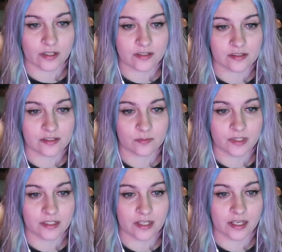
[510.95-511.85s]
So this will
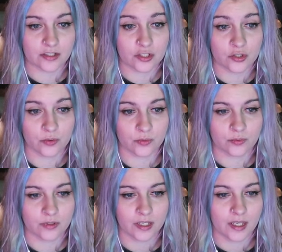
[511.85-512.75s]
be a
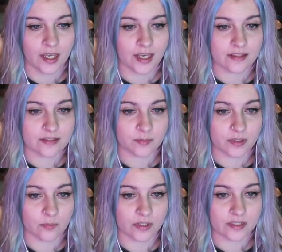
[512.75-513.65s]
2, and this will be a
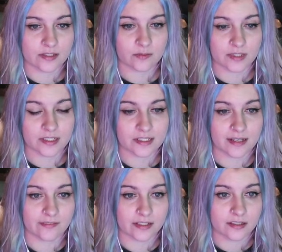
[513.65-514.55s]
1. This will be a
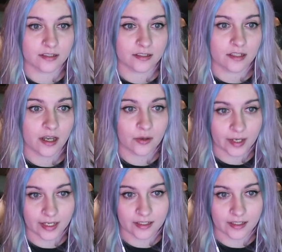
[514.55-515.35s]
7. Okay.